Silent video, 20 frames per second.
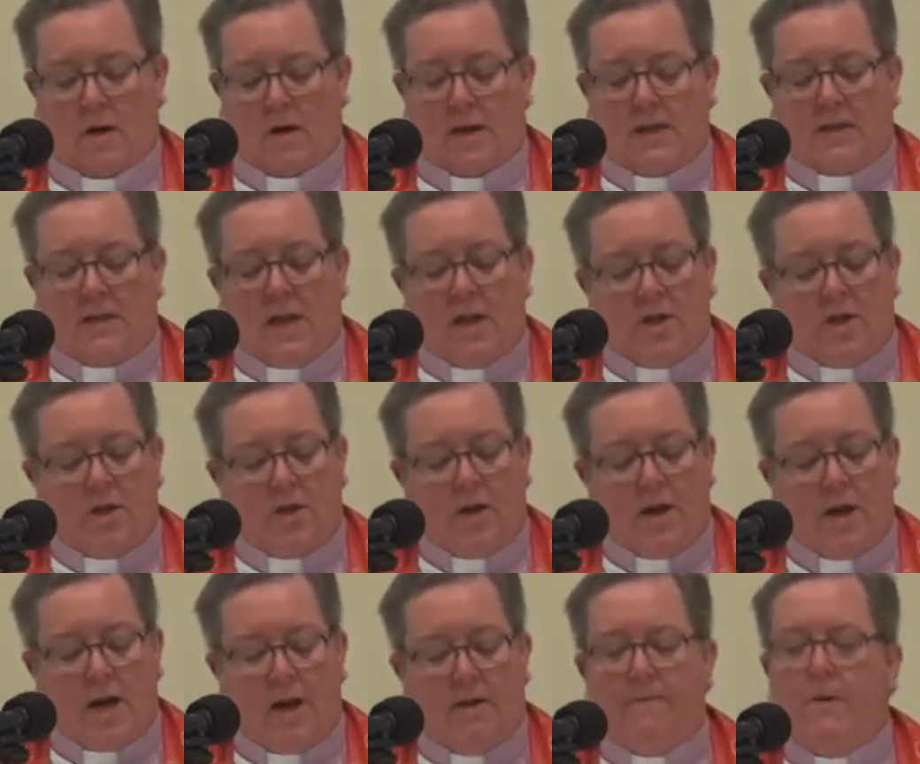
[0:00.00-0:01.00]

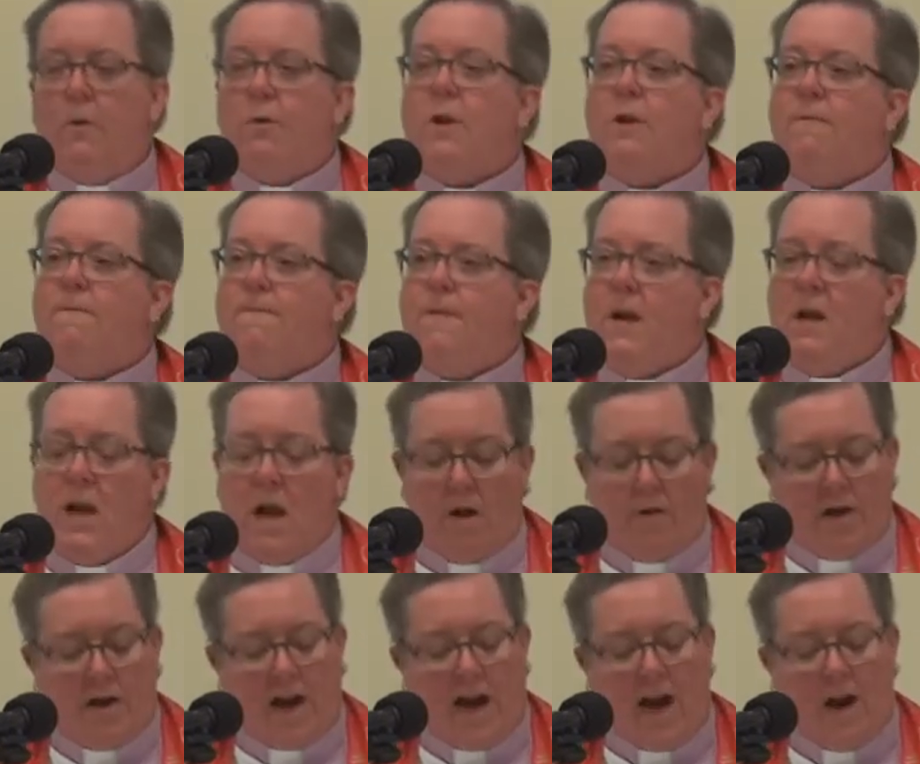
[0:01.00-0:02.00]
Essentially, if you can fill
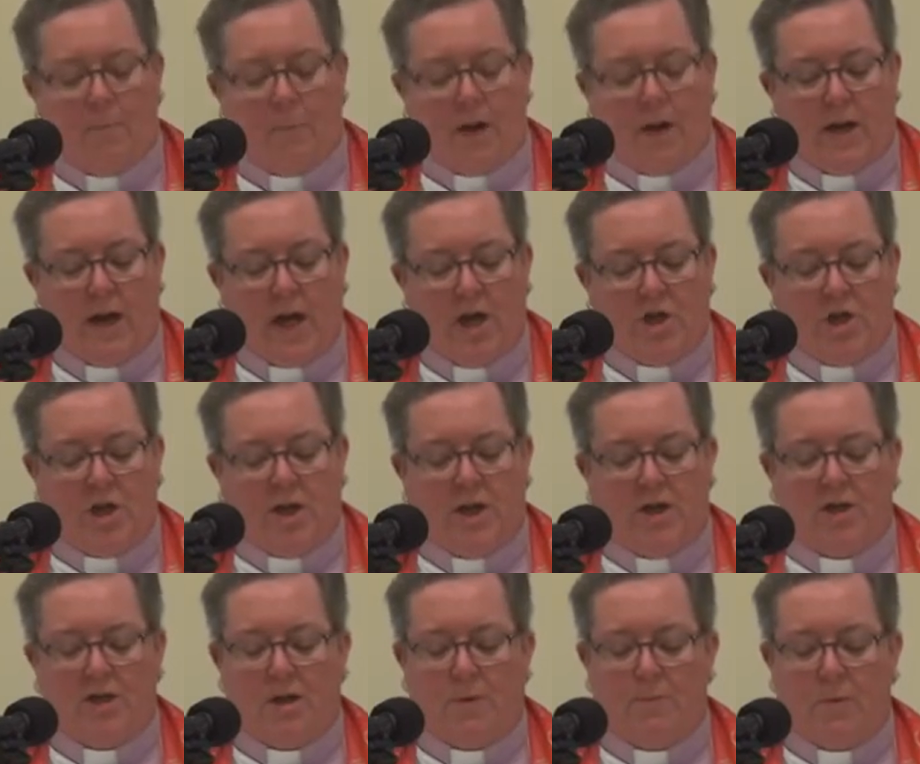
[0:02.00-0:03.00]
out an application
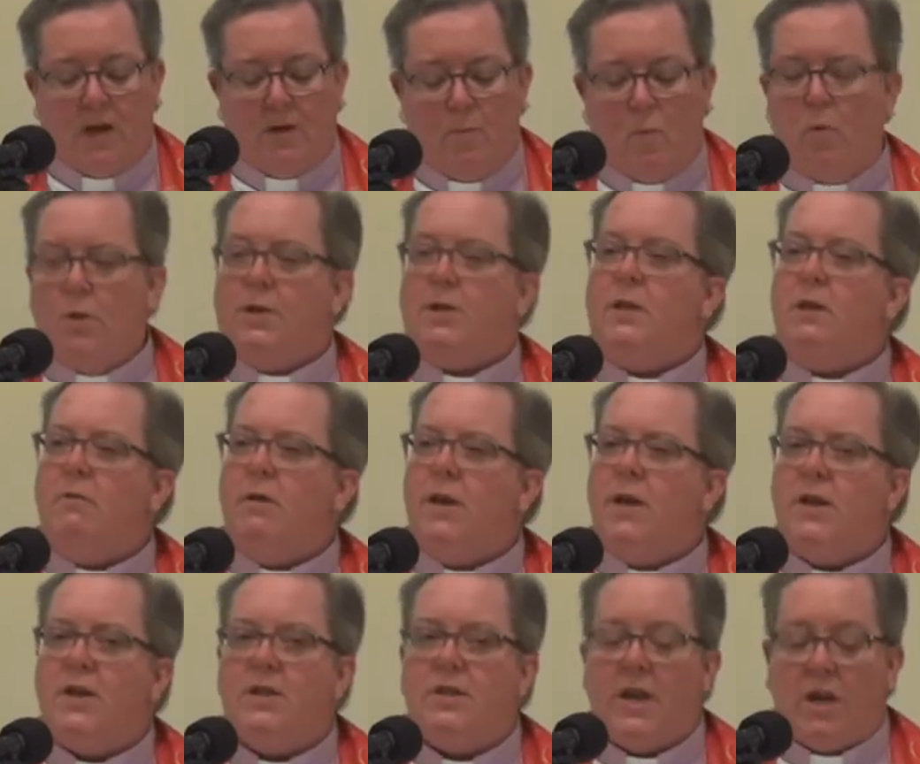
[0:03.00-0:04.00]
in something more
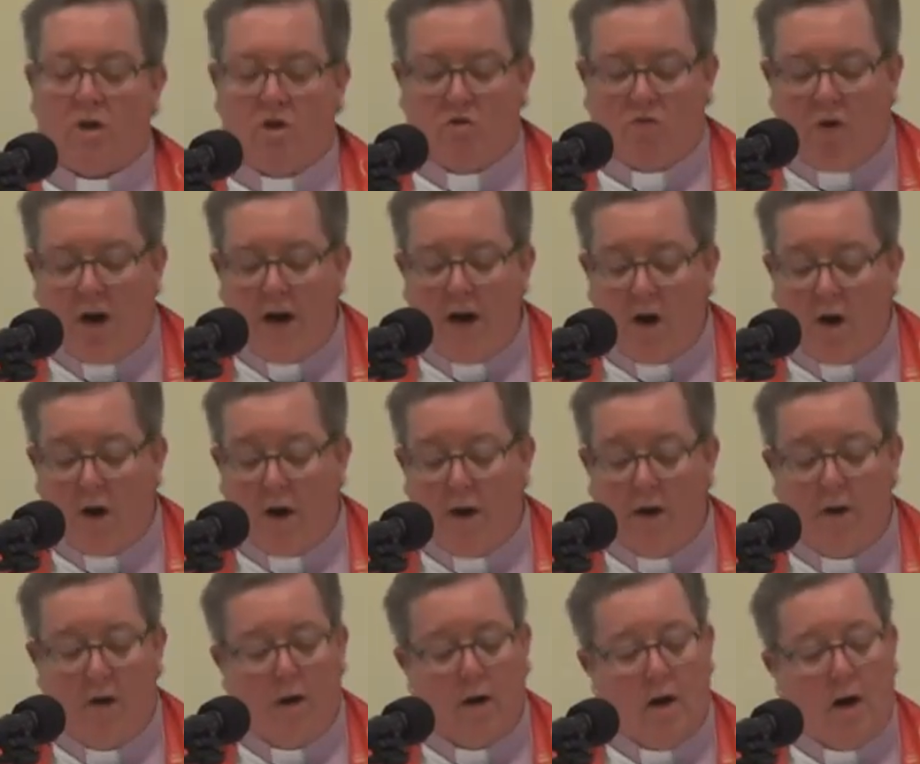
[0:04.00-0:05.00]
serious than
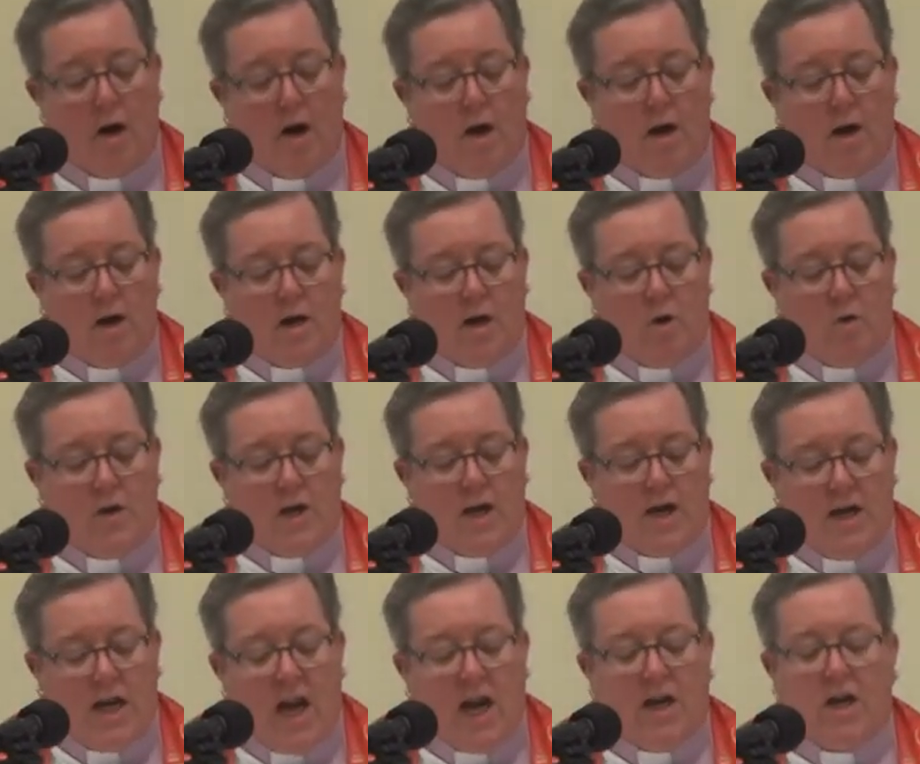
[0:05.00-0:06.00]
crayon, you
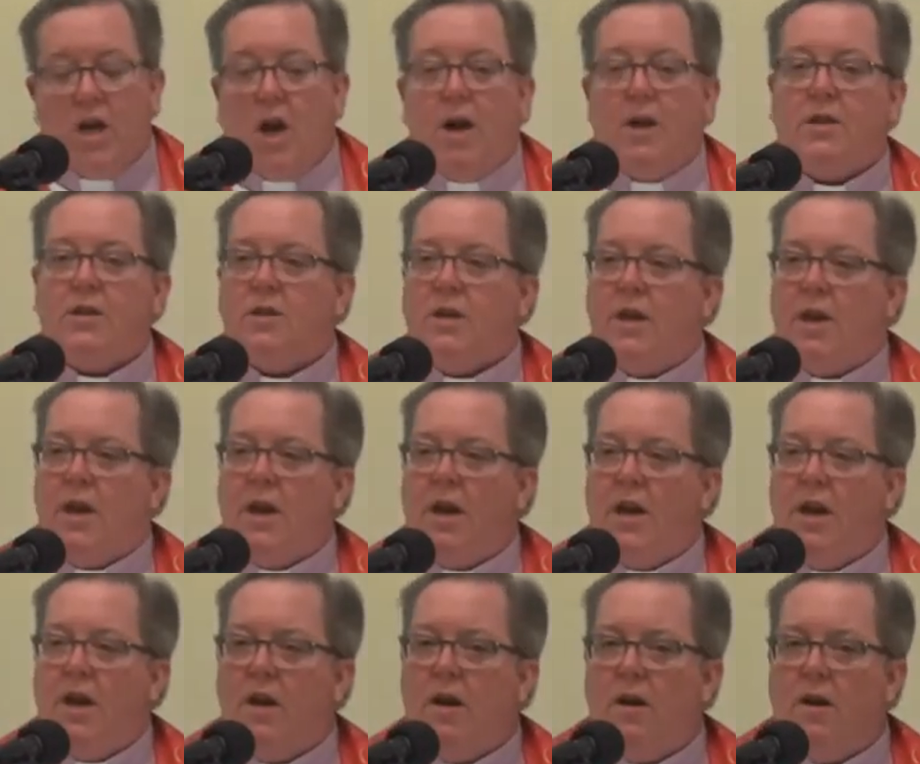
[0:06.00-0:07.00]
can get
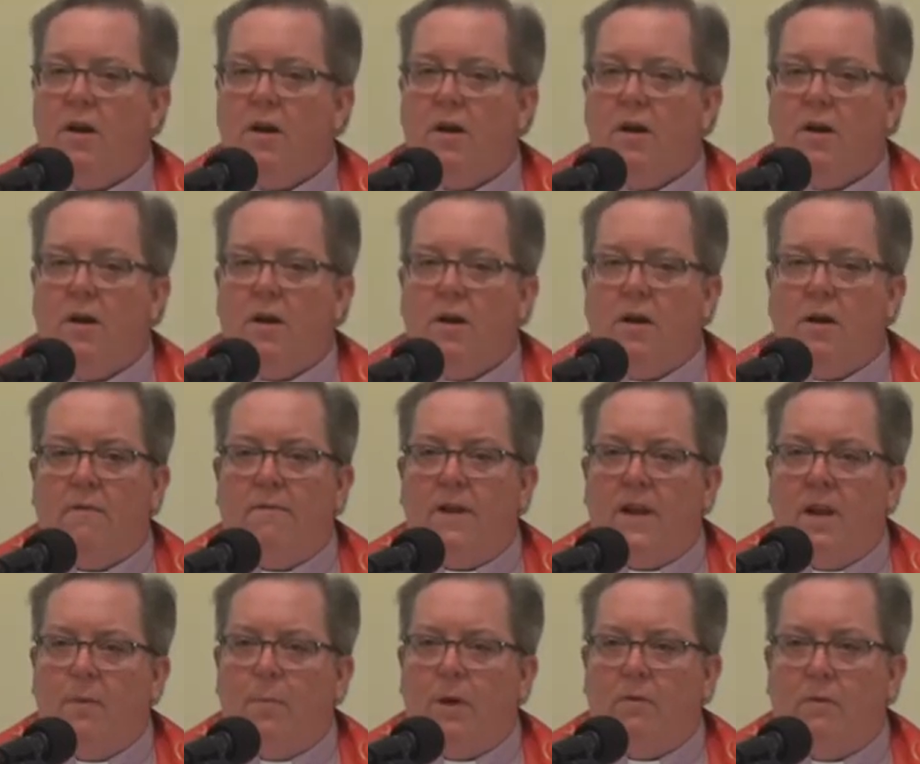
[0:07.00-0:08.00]
custody of
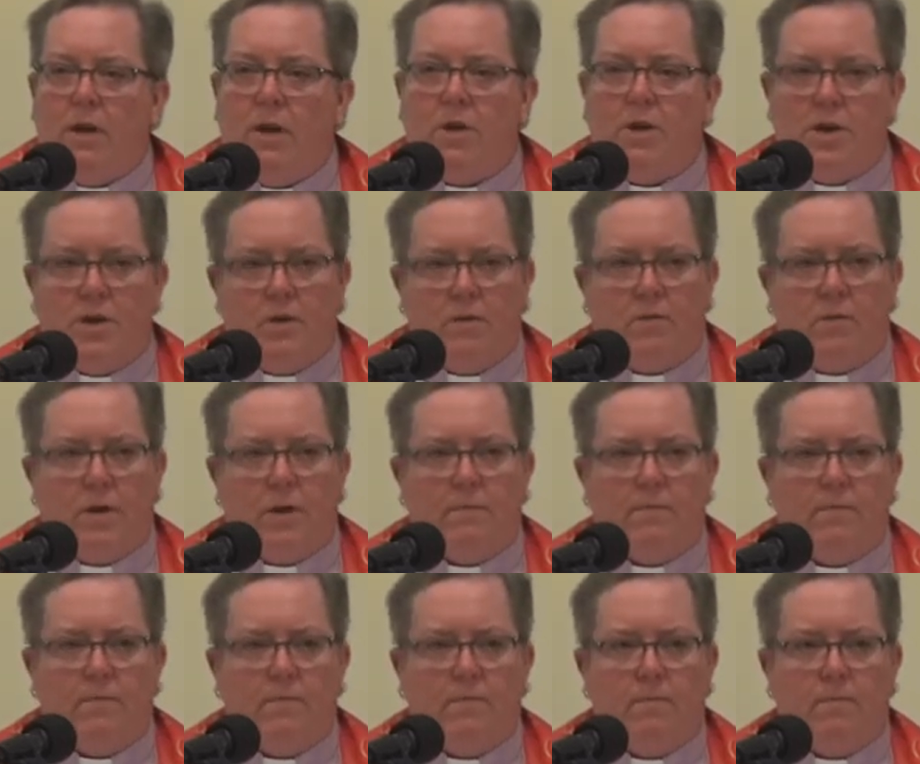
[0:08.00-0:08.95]
immigrant children.